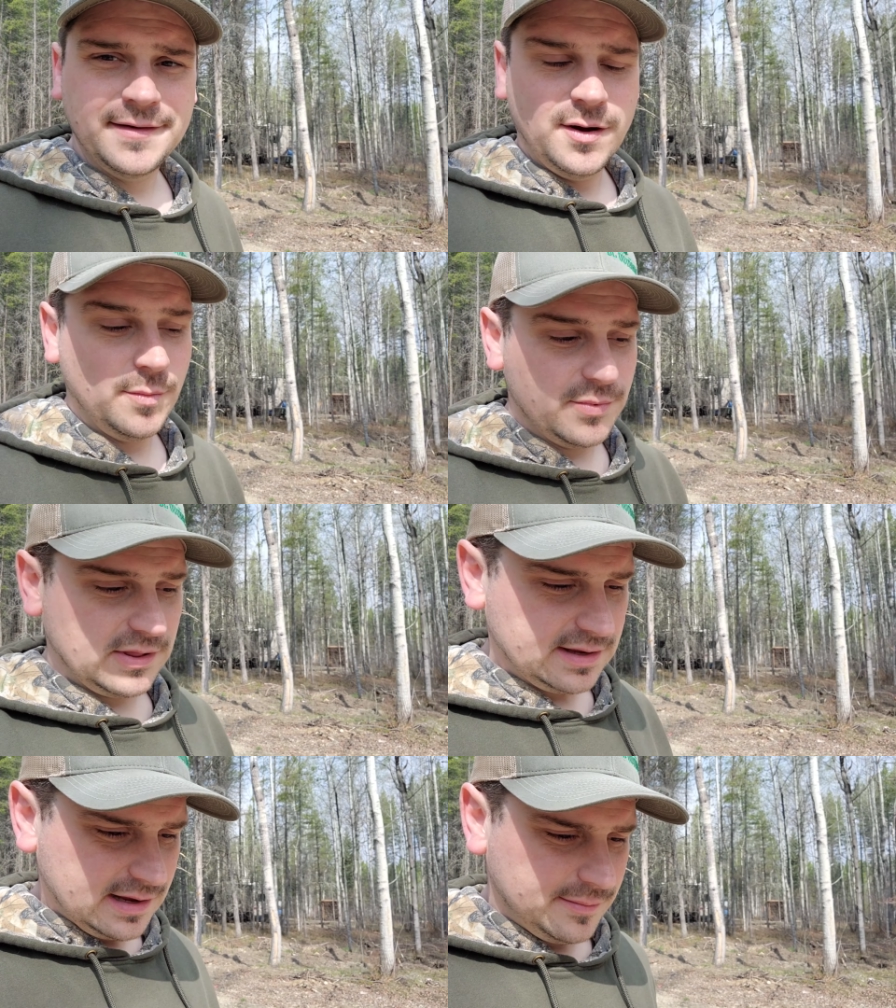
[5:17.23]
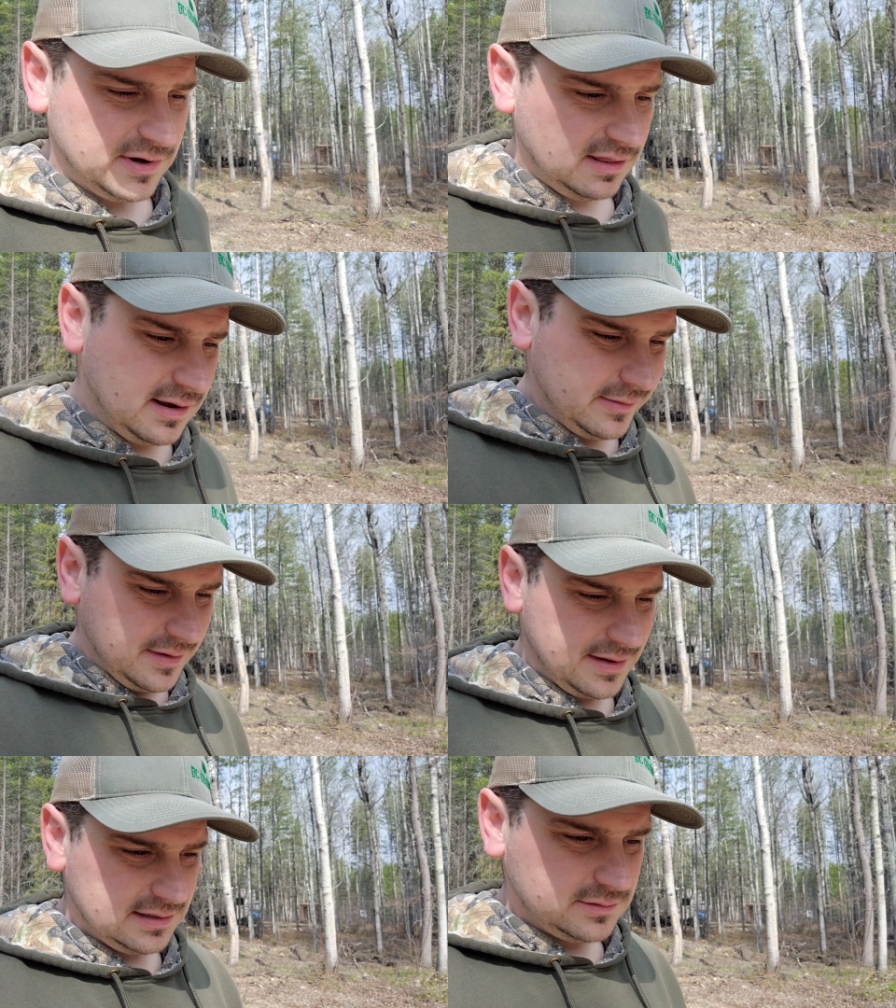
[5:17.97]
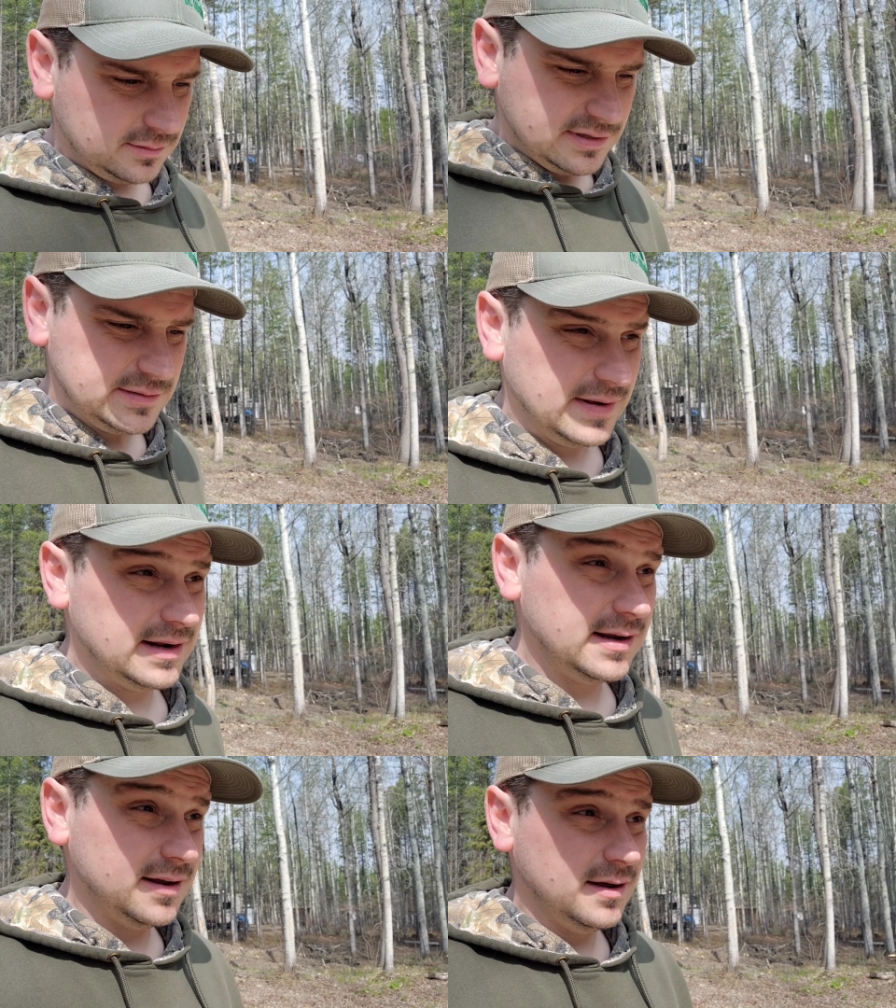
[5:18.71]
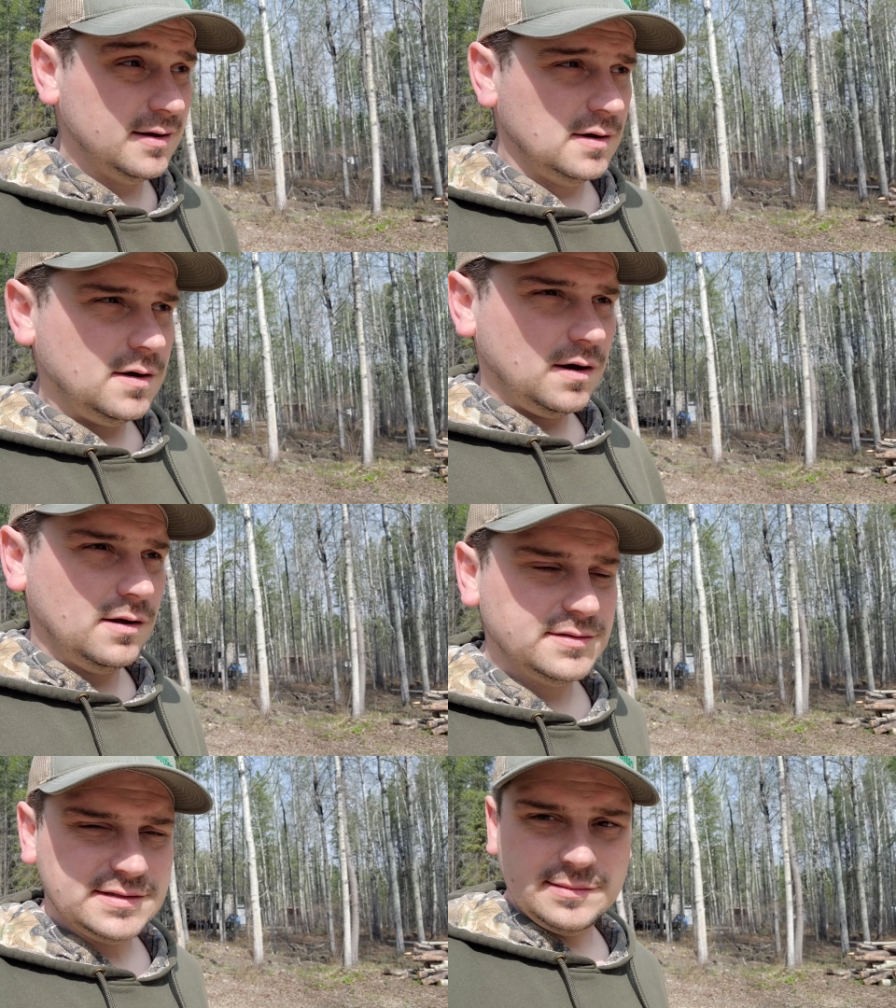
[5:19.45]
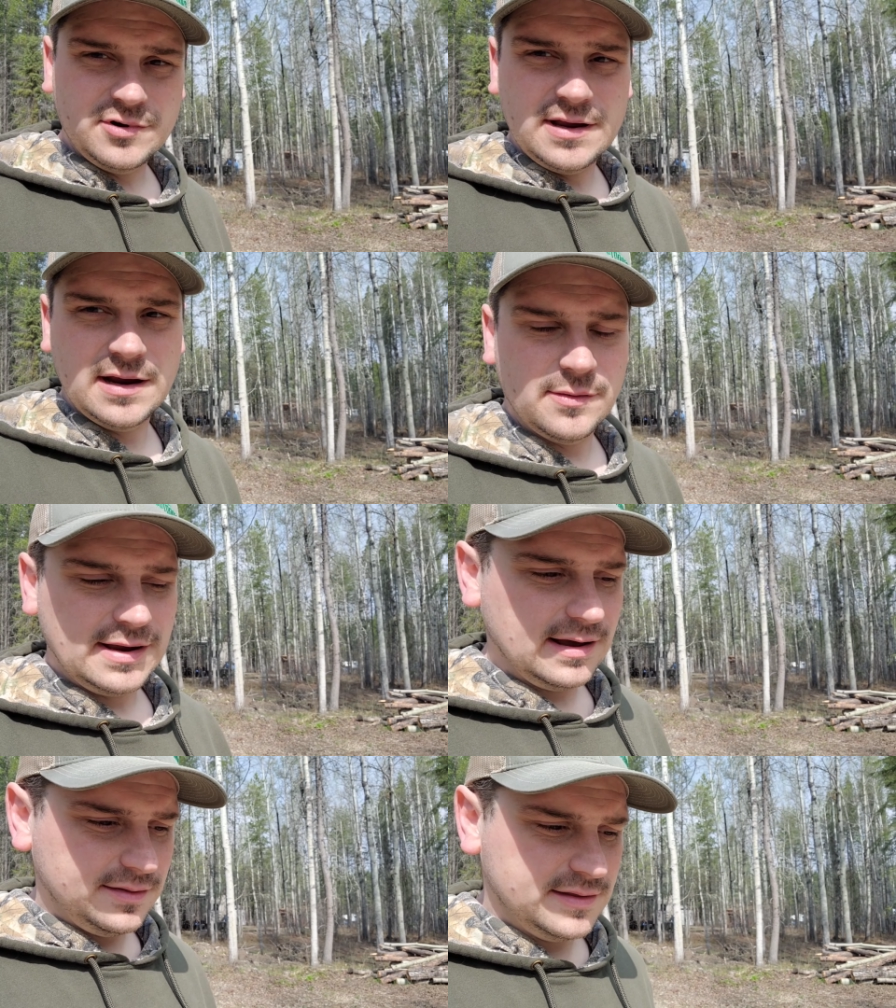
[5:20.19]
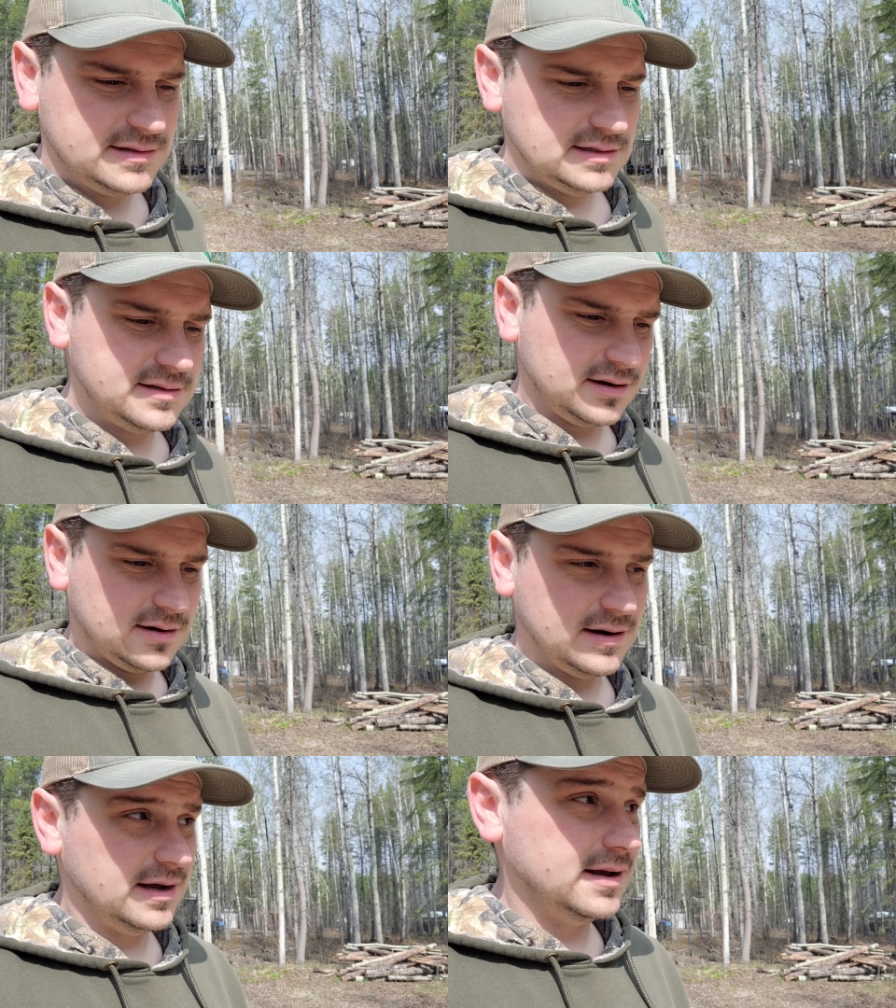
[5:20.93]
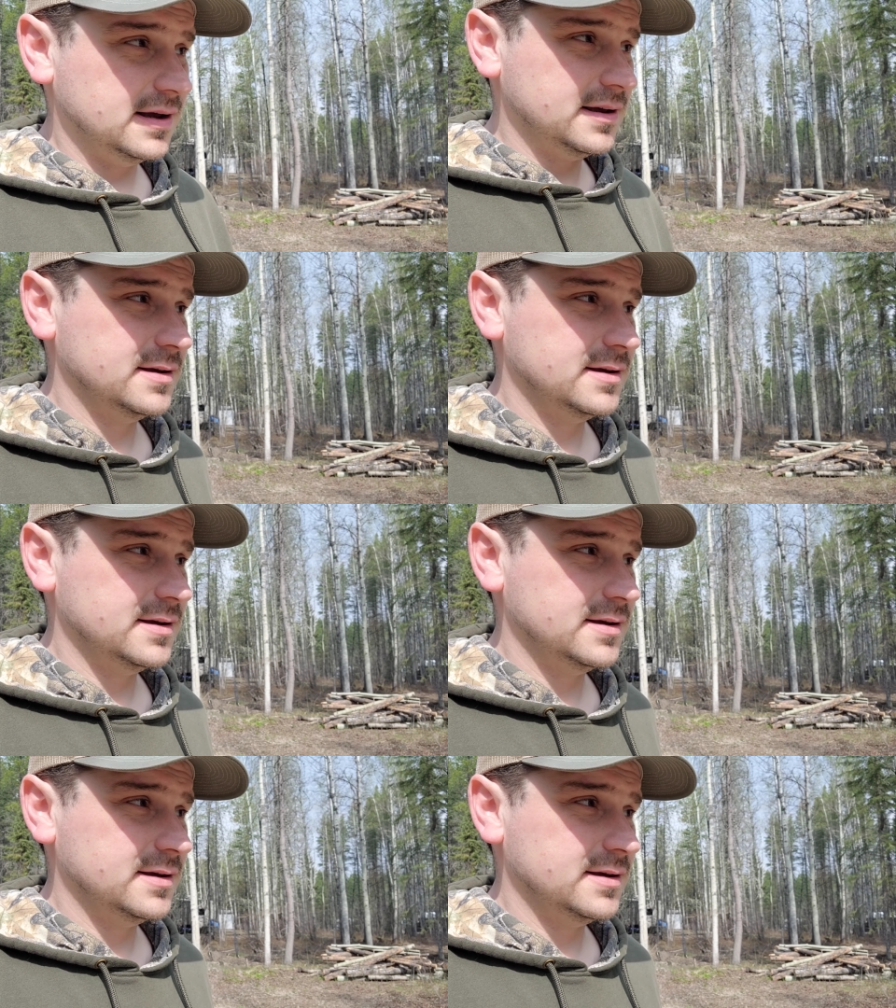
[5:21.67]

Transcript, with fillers: Hope you like coming along with us. We'll be spending all summer here. This is our